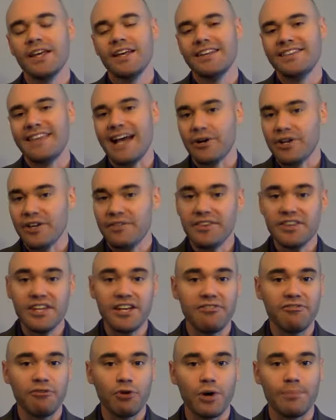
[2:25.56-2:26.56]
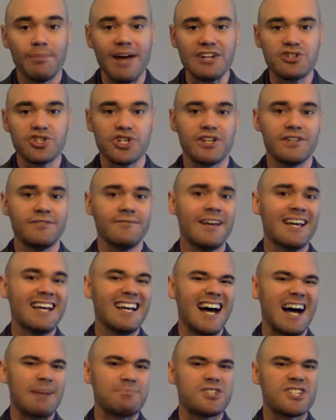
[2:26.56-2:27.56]
Now, given the aforementioned,
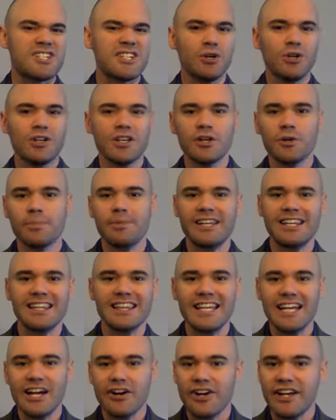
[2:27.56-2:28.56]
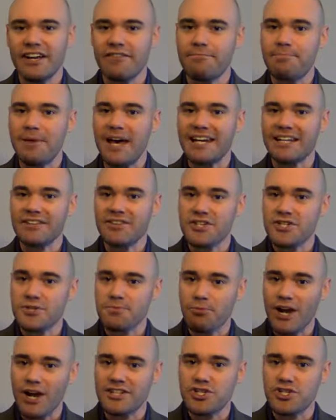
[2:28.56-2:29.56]
I'm still a little bit leery of betting the
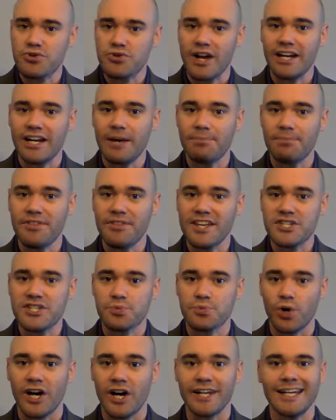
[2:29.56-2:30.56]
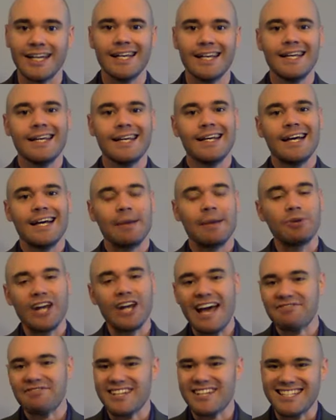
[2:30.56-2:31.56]
spread straight up in this one. I'm going to
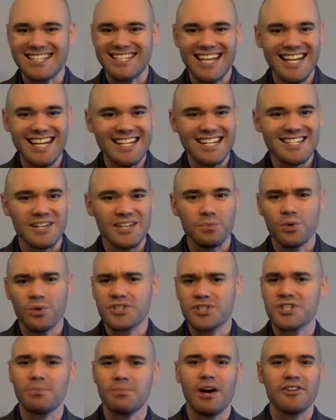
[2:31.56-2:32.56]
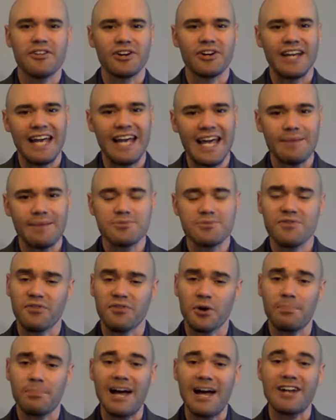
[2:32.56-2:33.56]
have to tease it with some other games
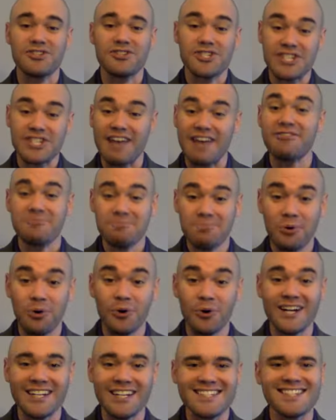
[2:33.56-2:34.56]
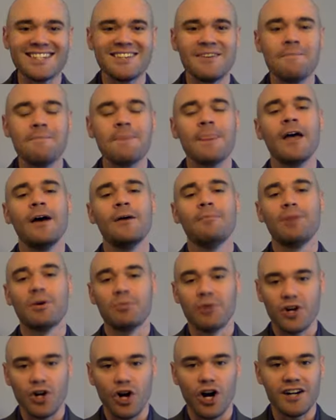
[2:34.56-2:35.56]
for about seven points. But
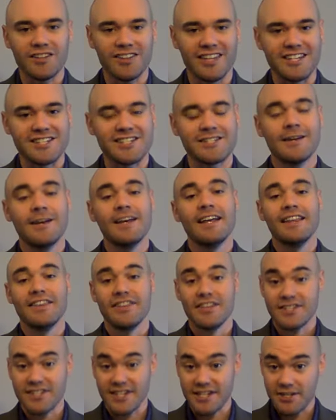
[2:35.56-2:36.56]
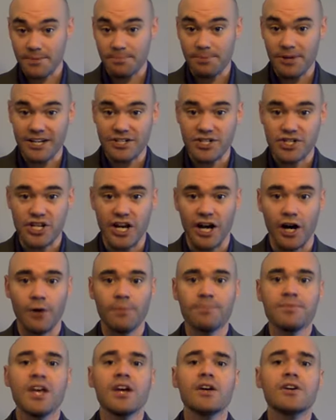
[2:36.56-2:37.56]
regardless, this is a pick show.
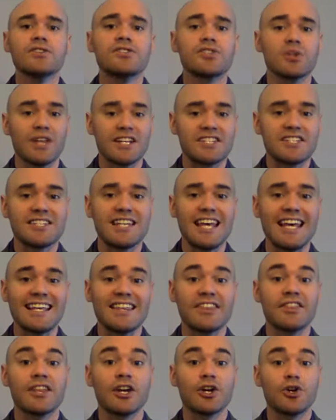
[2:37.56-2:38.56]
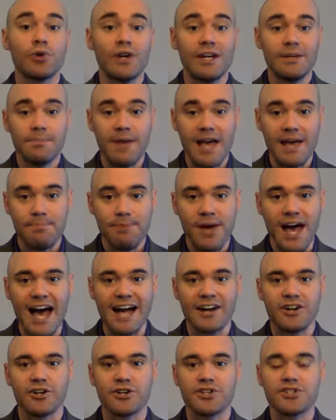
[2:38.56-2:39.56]
So let's take the Green Bay
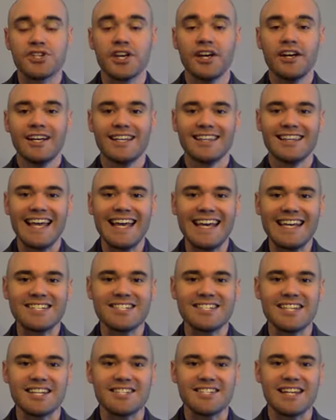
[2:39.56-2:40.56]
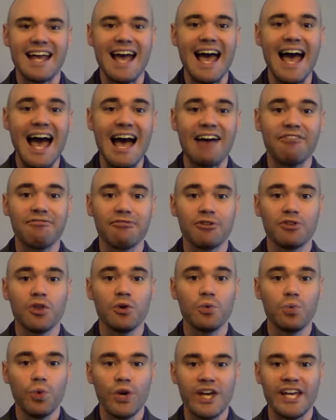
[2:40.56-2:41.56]
Packers laying six and a half for the
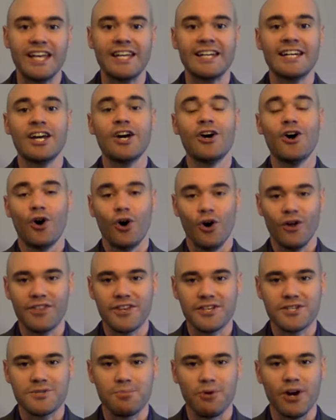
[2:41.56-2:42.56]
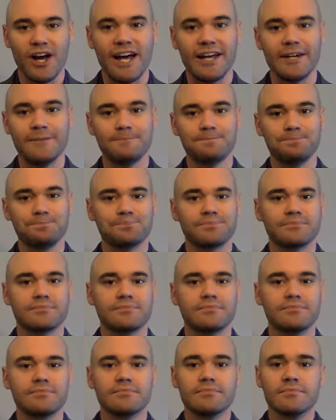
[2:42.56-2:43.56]
win on the spread.
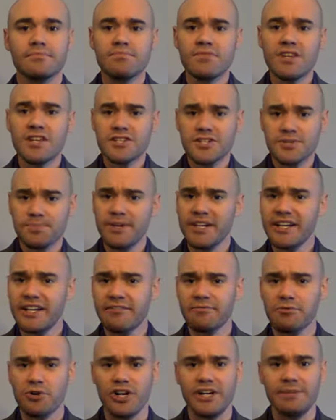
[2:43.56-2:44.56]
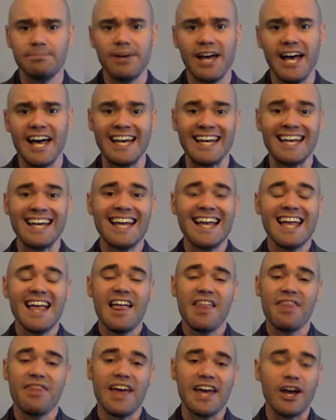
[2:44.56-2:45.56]
Speaking of Green Bay,
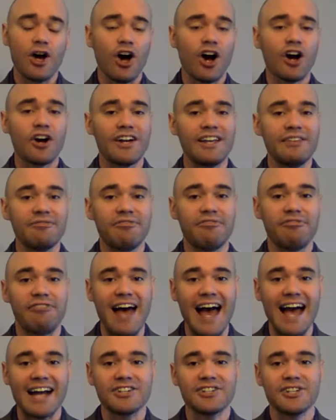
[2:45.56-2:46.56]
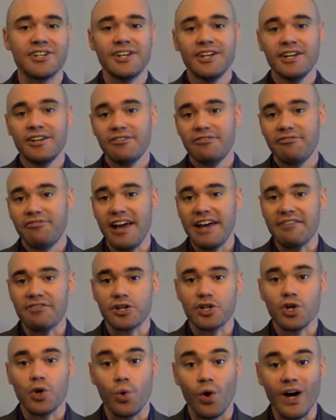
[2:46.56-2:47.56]
they are in fact
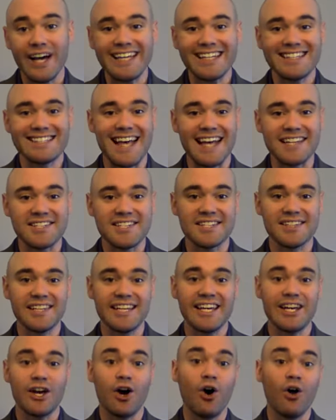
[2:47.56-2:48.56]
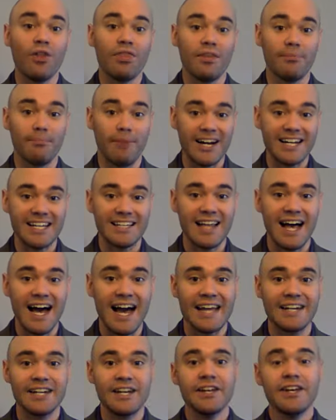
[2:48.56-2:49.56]
favored quite densely on the money
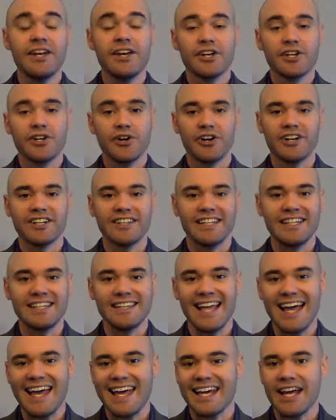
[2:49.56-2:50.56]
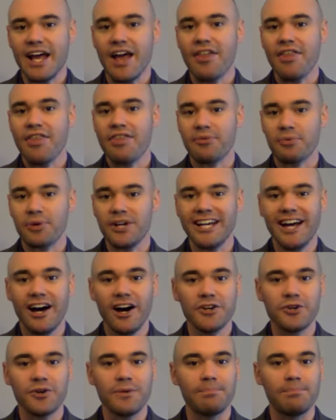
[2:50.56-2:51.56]
line currently laying
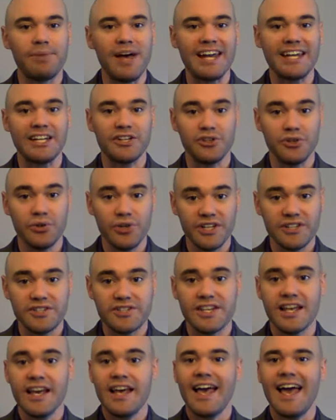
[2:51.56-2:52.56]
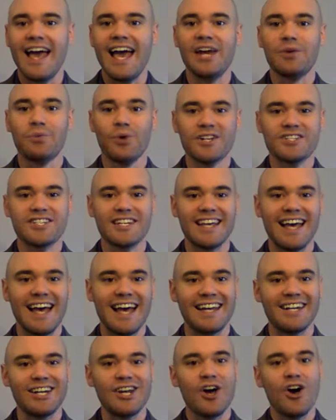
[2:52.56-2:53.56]
300 betting units, and once
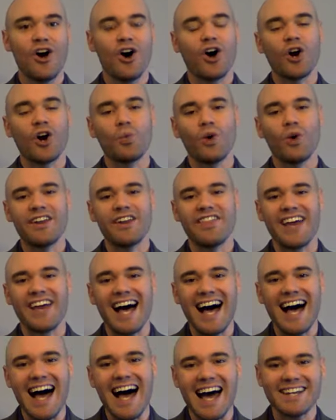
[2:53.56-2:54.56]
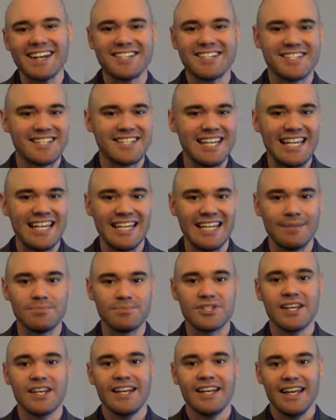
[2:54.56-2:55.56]
again are one of the hottest
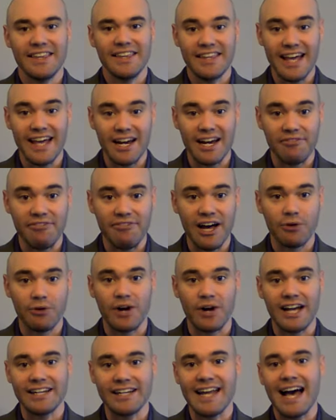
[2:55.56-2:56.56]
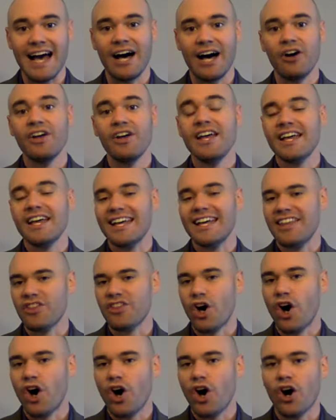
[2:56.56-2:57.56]
teams in the NFL right now in the
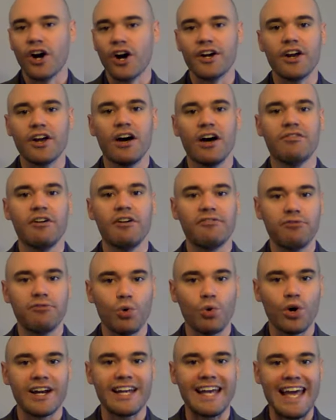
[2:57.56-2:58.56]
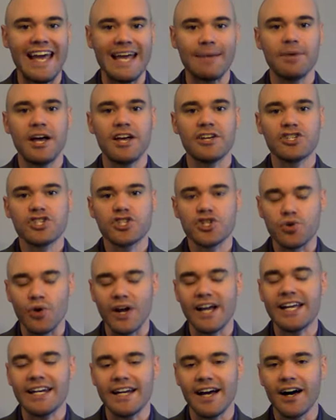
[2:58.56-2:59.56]
heart of a four game
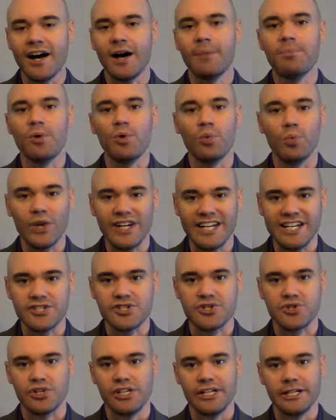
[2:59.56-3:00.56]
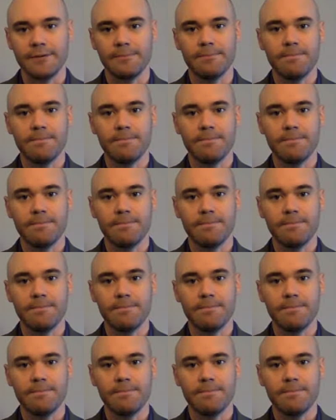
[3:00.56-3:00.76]
straight up winning streak.